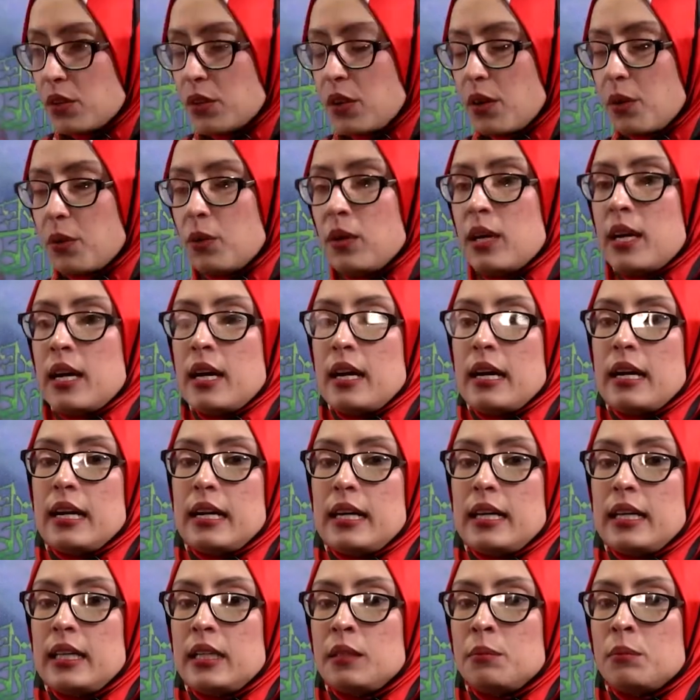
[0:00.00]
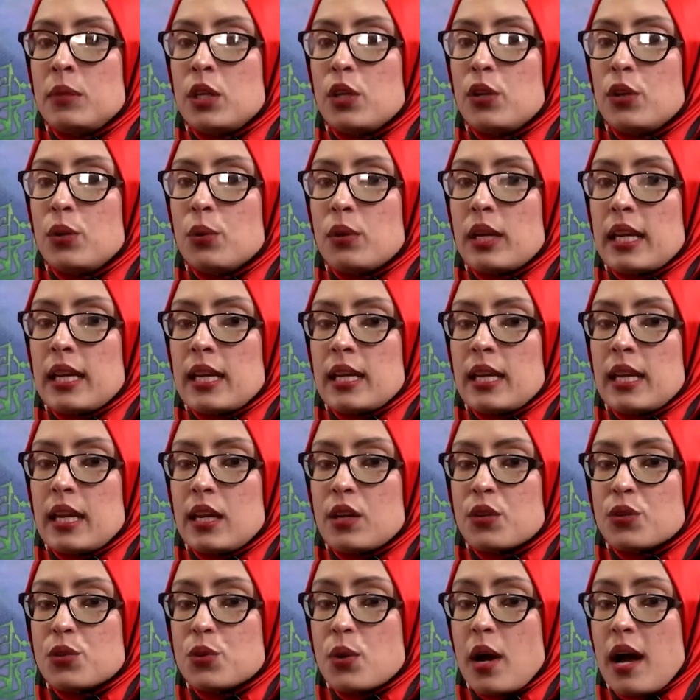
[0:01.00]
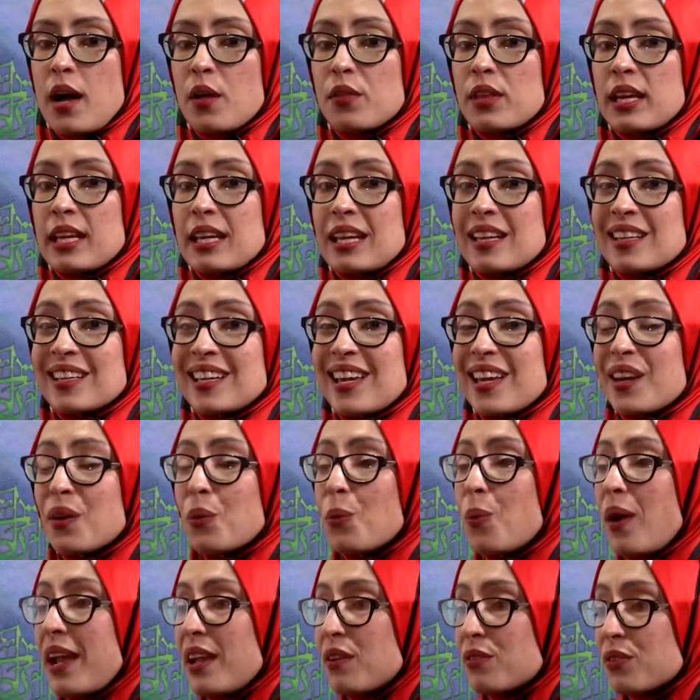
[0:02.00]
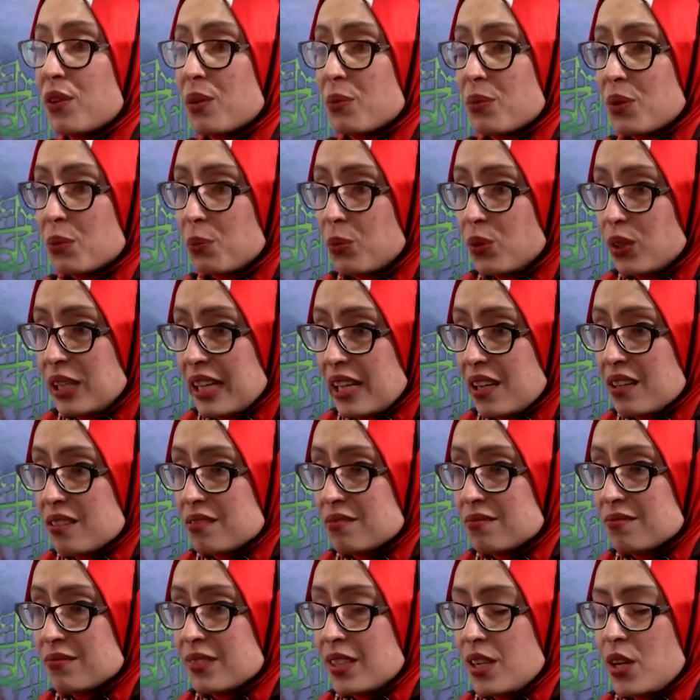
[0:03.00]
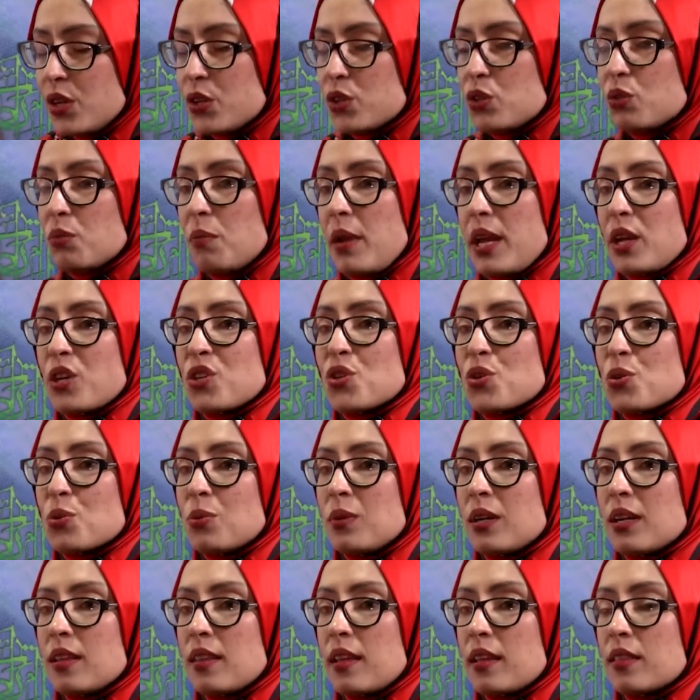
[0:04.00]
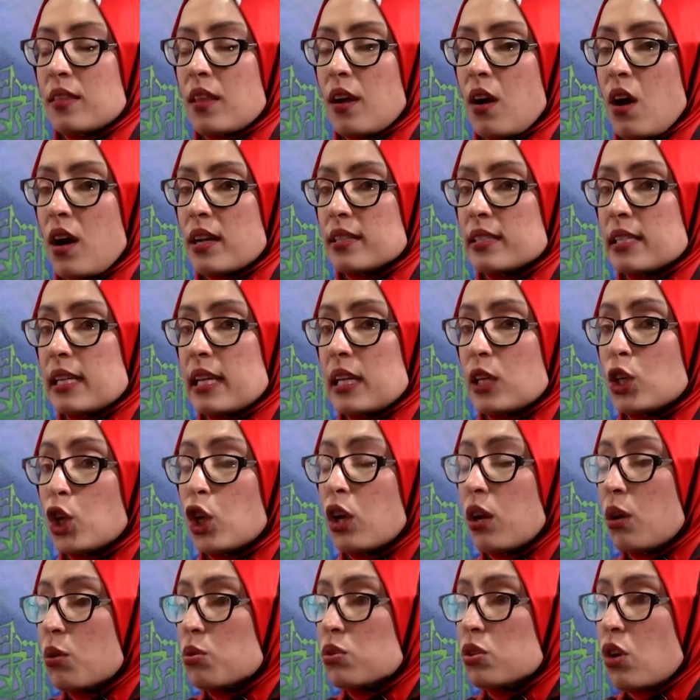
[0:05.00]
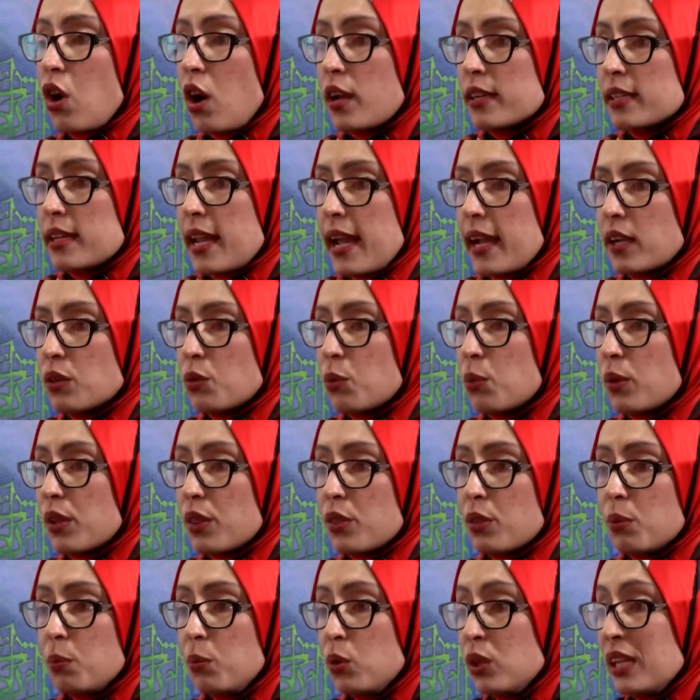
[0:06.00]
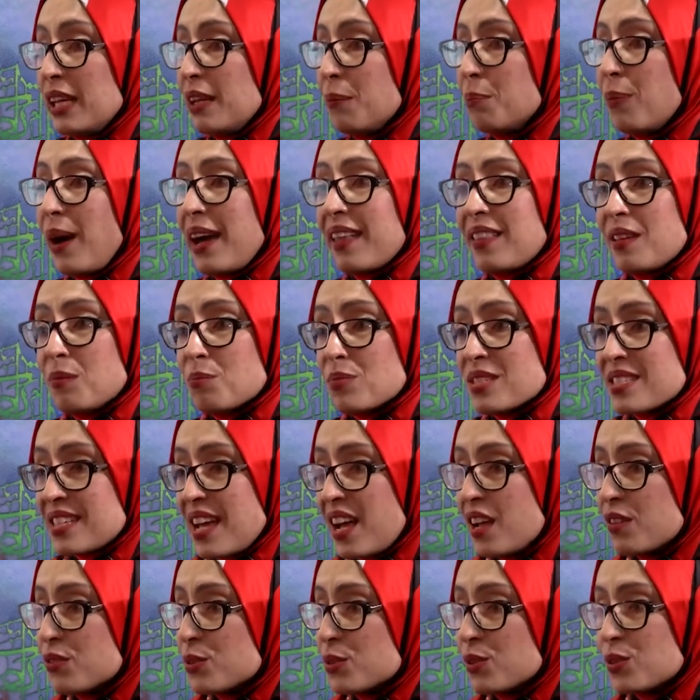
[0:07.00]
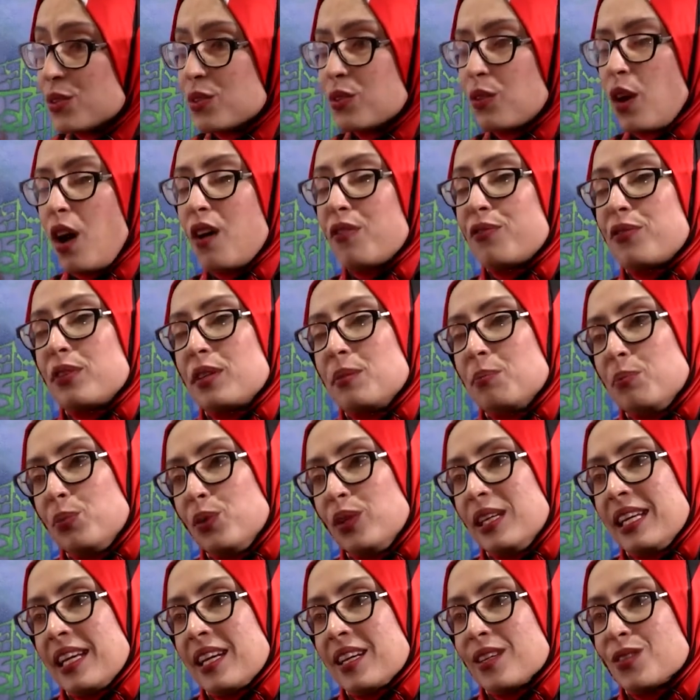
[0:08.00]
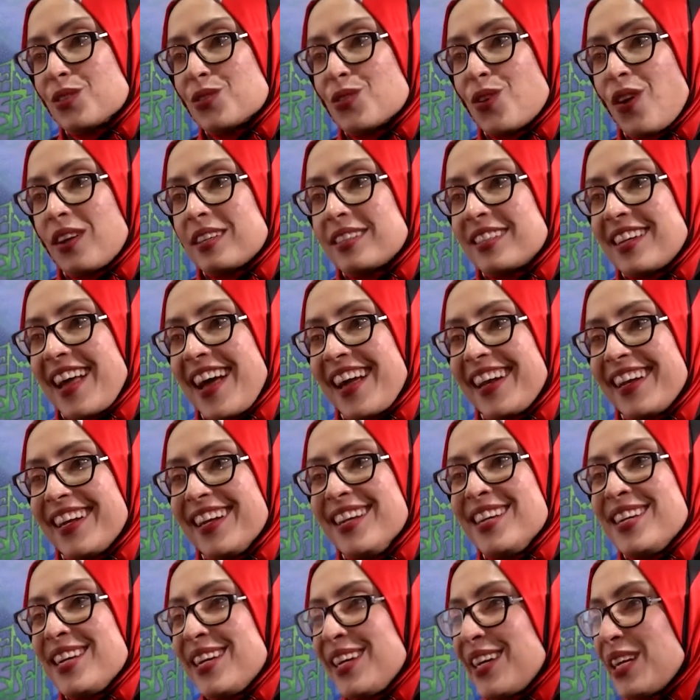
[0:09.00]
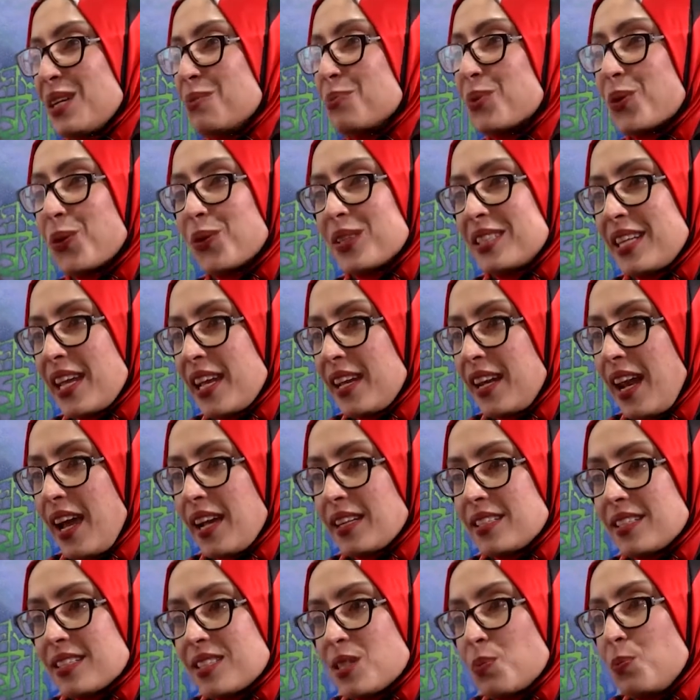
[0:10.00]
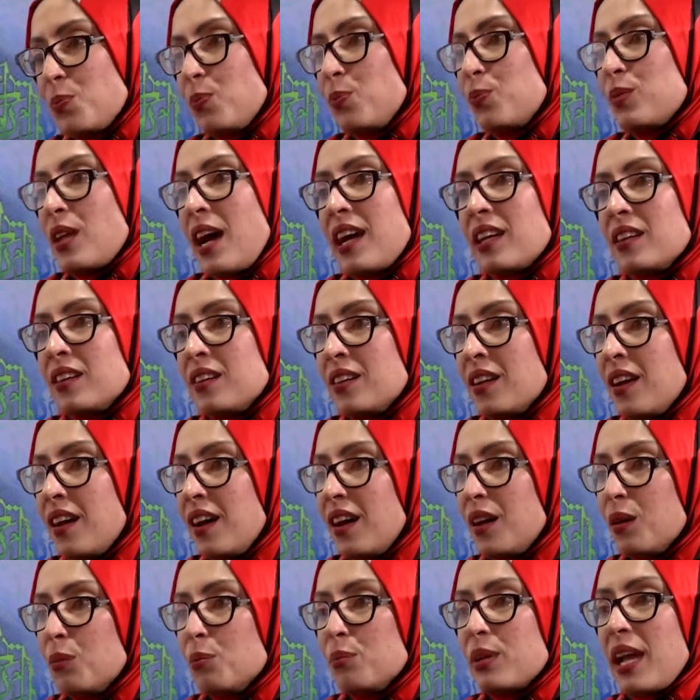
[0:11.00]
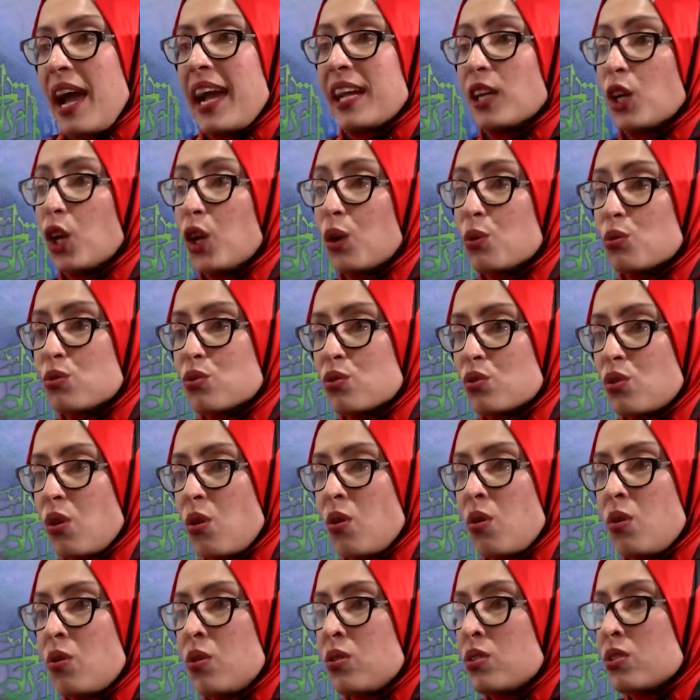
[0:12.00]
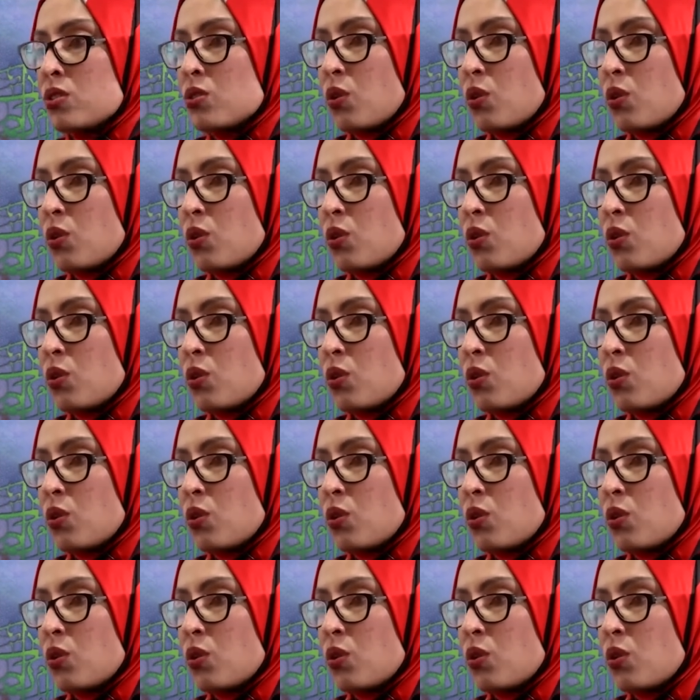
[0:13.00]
know, um, looking into how they can get away from the bully to make sure that they aren't in close contact with the bully by themselves because often bullying is not done in broad daylight it's done um, behind yes. closed doors